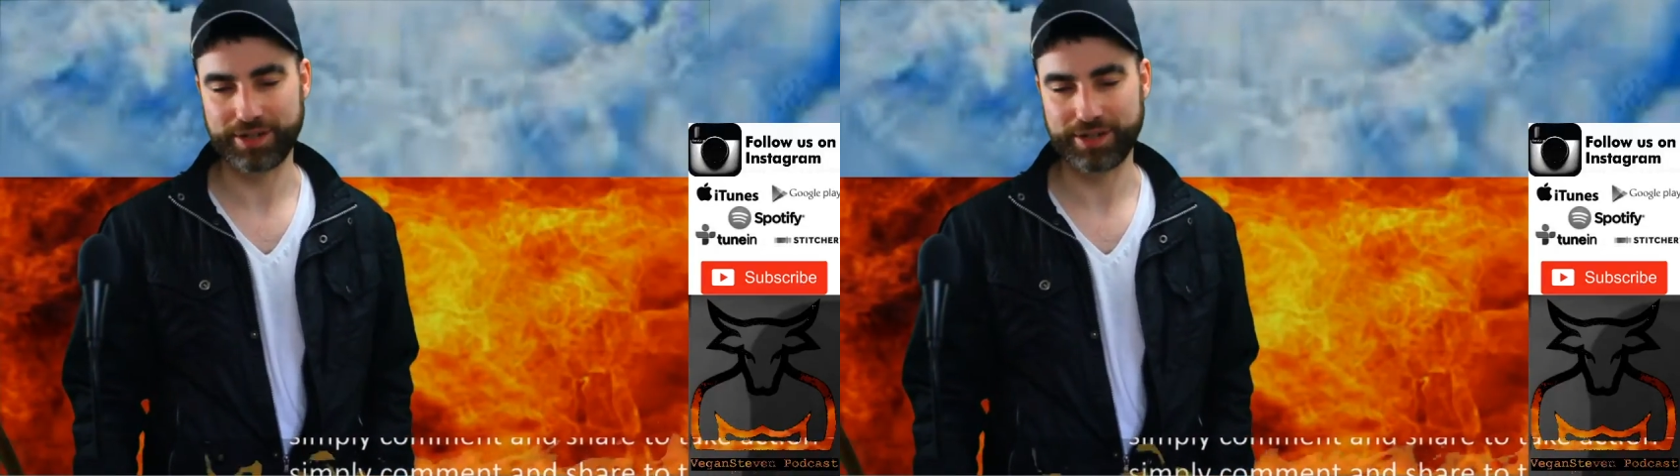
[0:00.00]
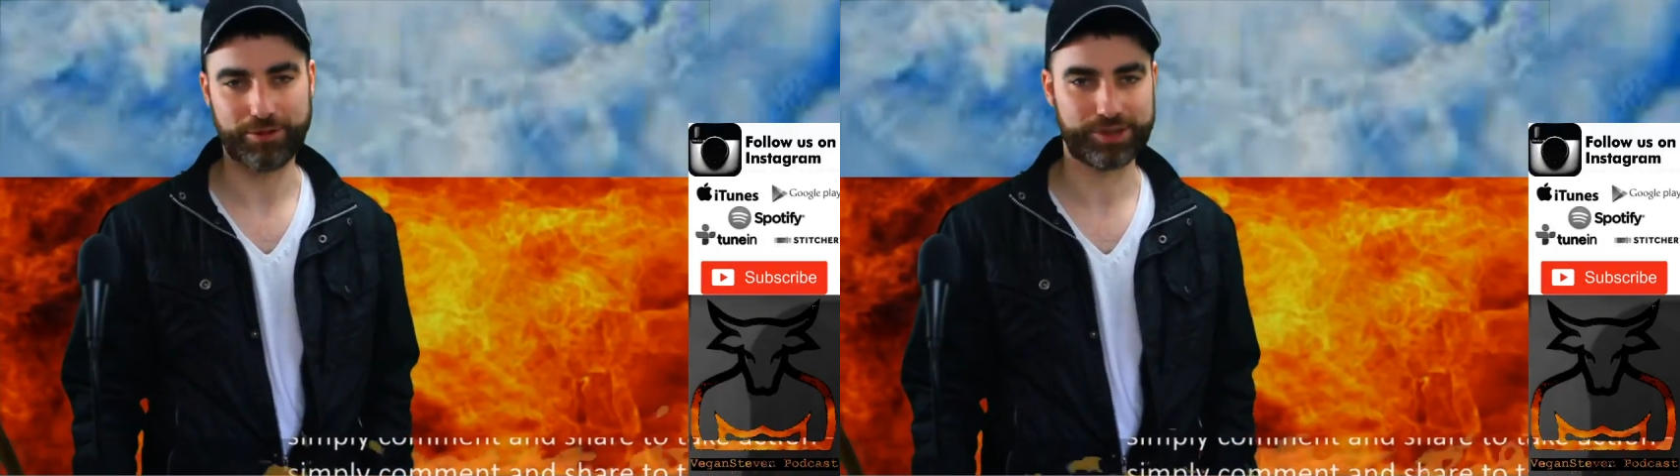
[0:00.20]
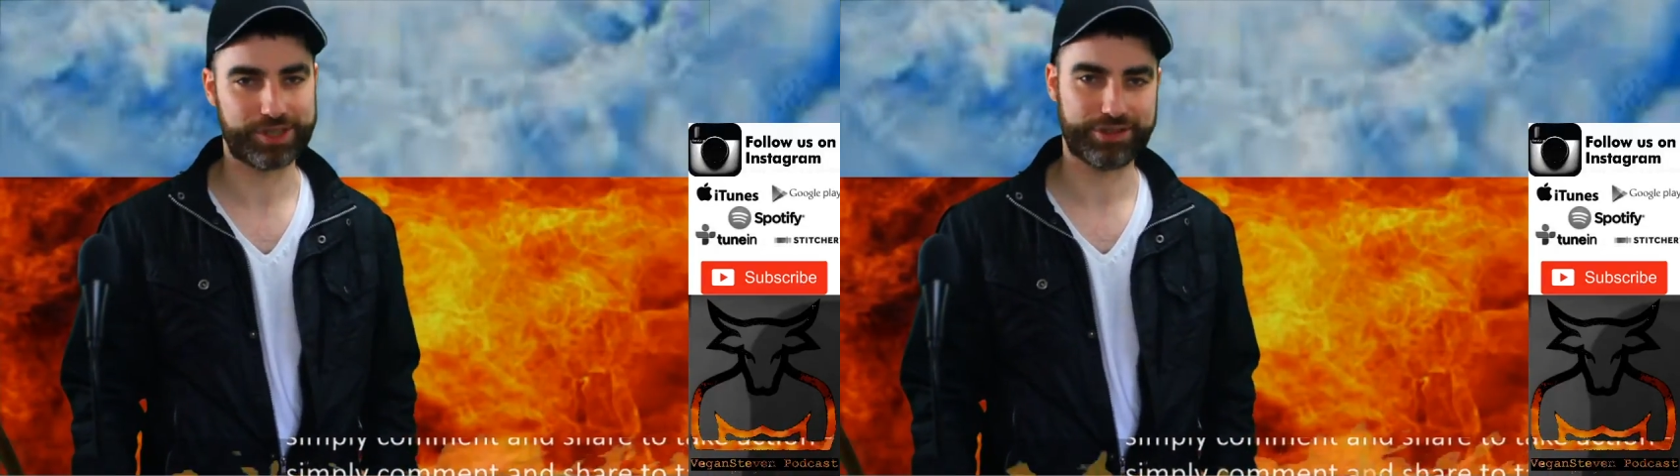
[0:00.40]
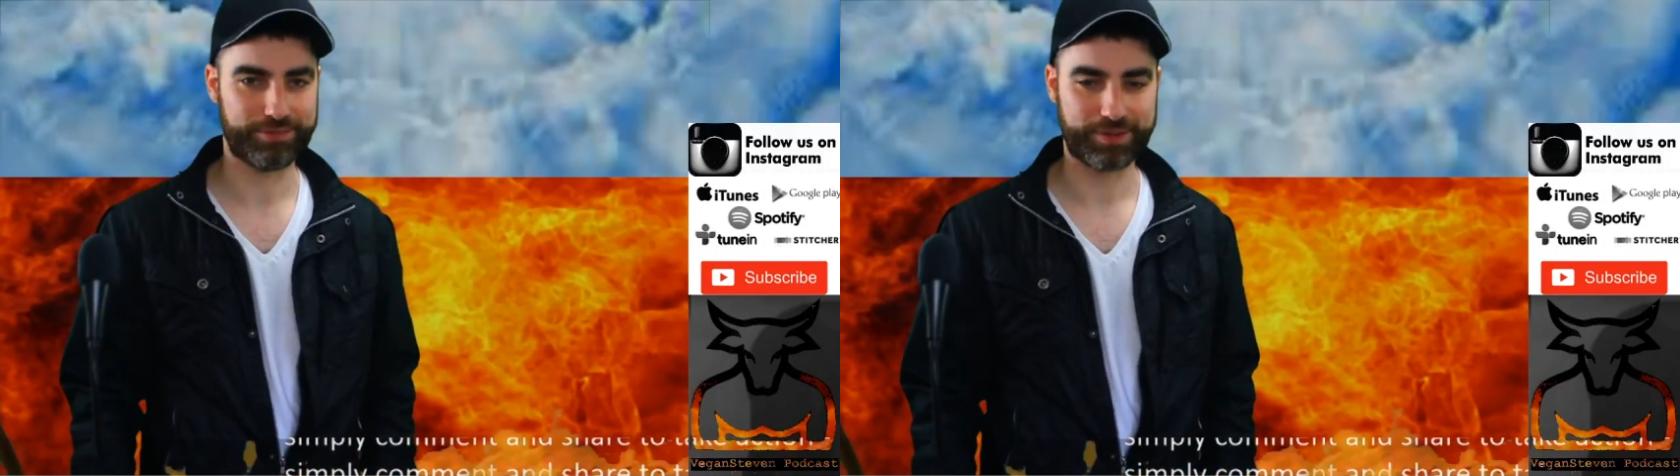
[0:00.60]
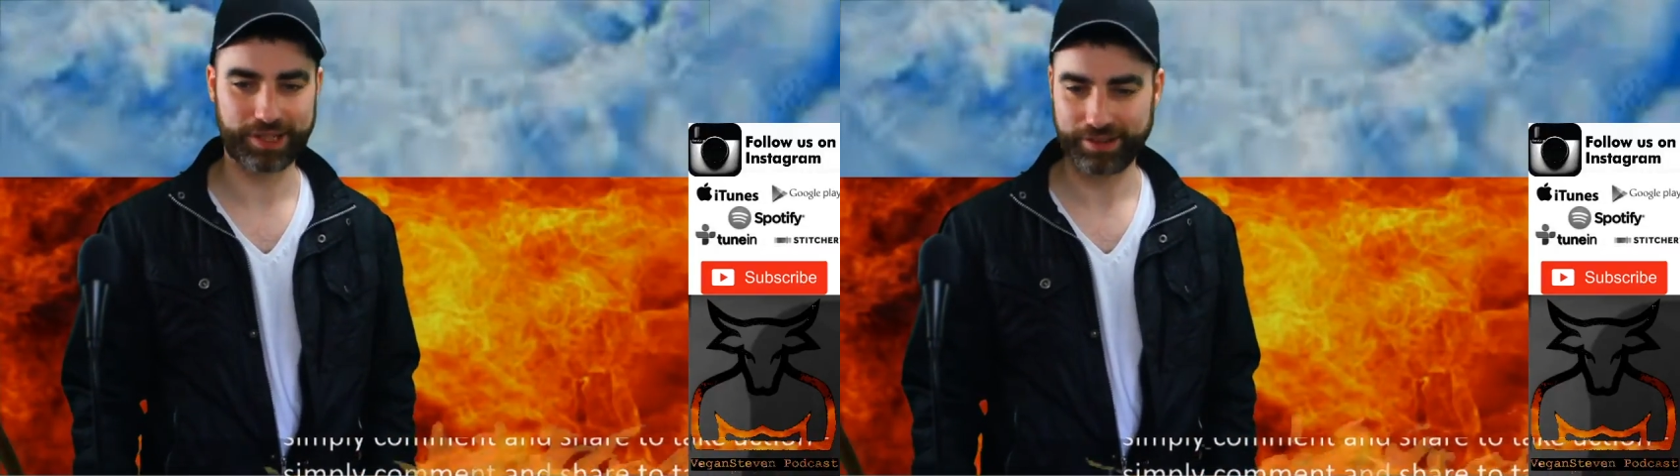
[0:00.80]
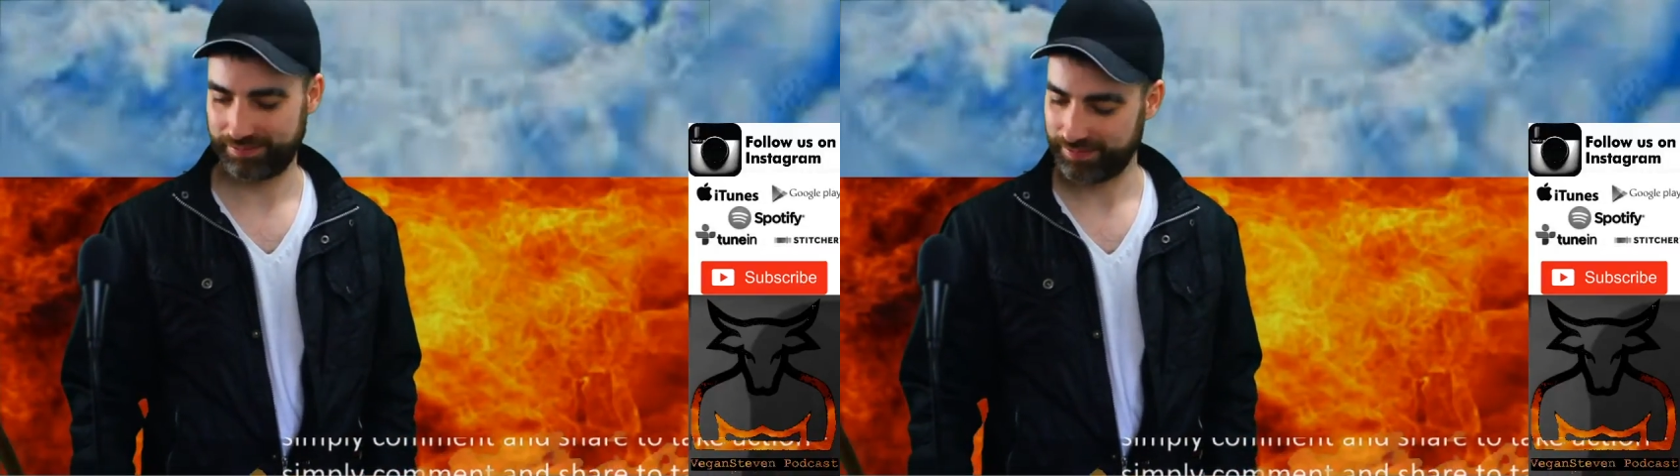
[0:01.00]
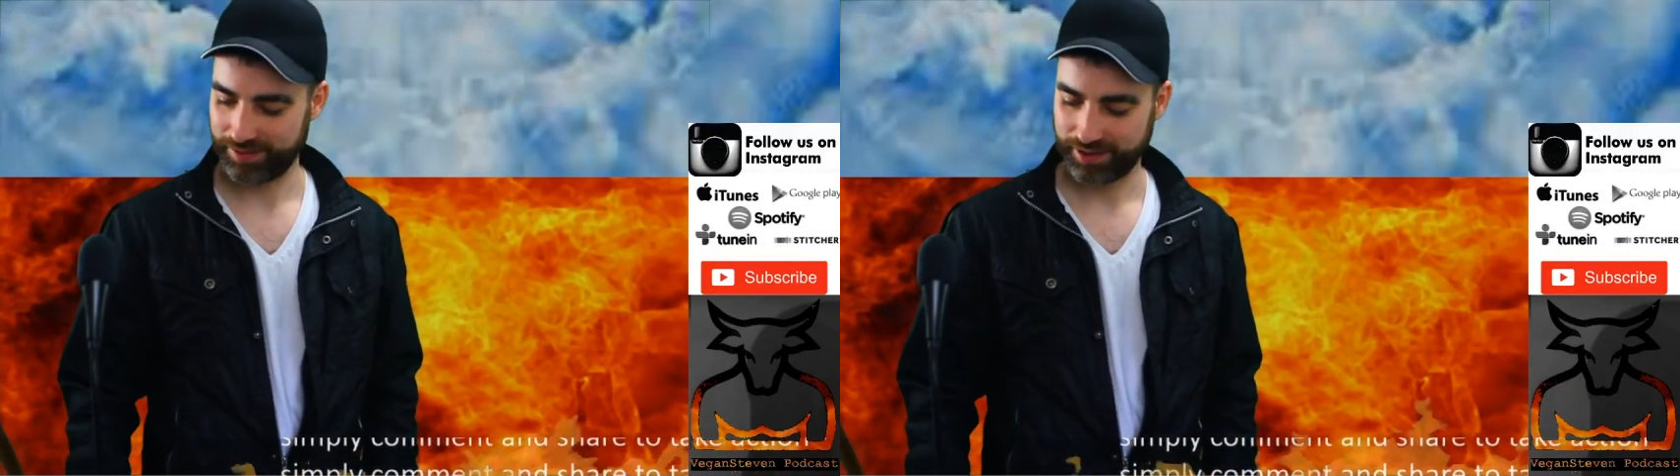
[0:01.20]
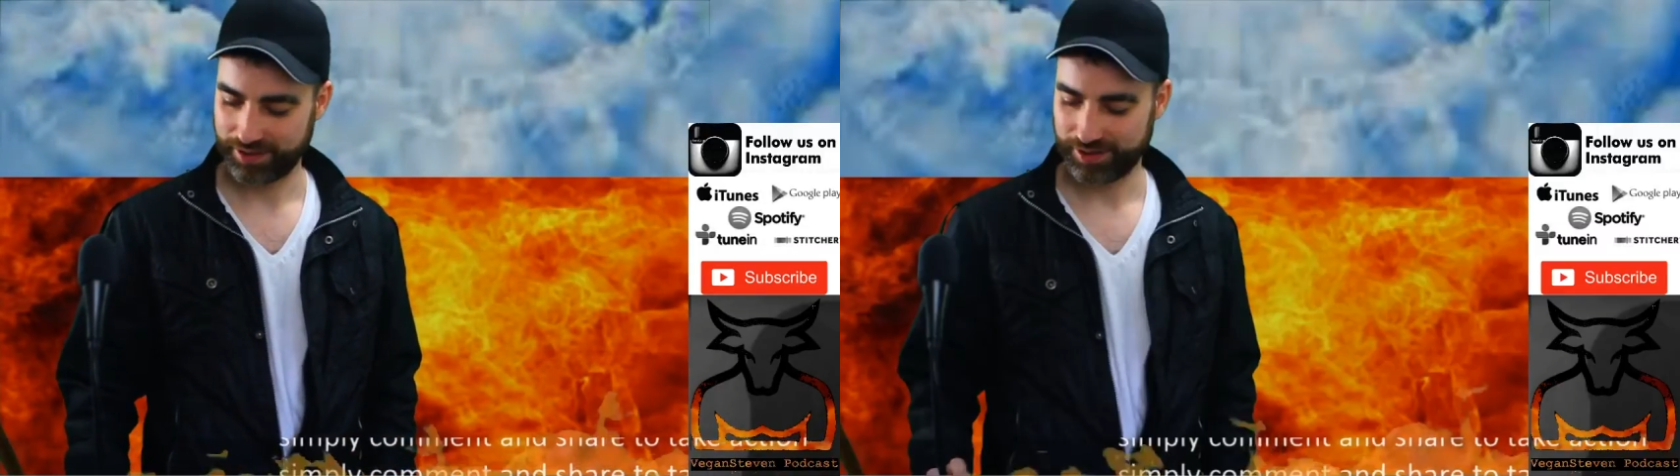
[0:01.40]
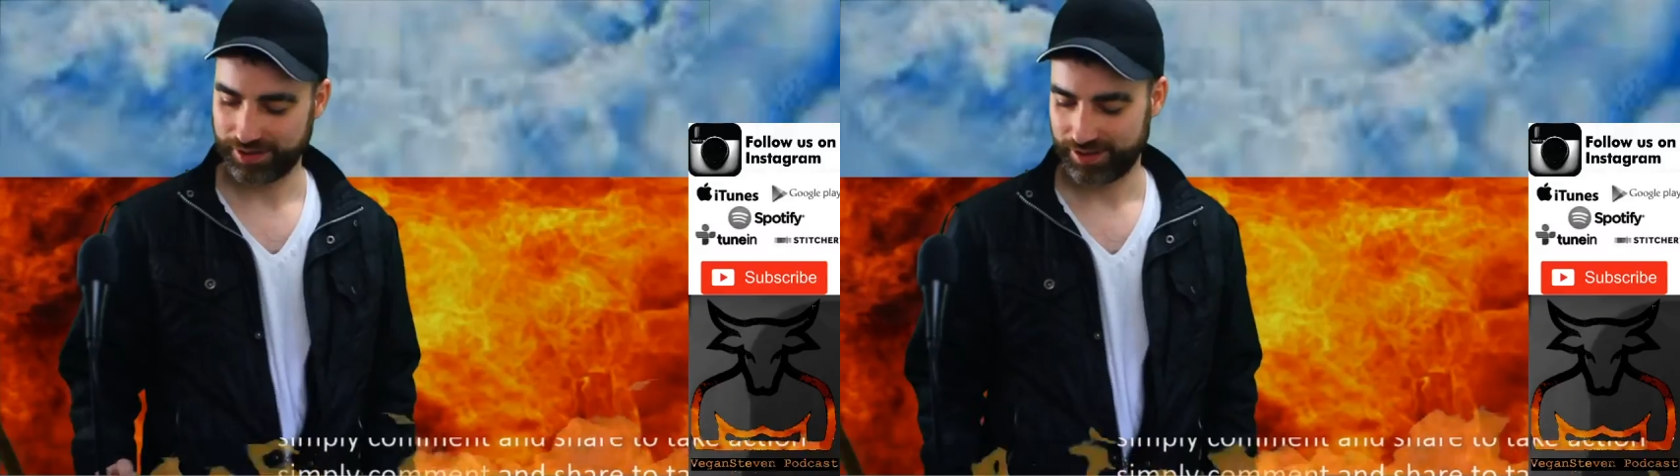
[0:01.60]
water or something.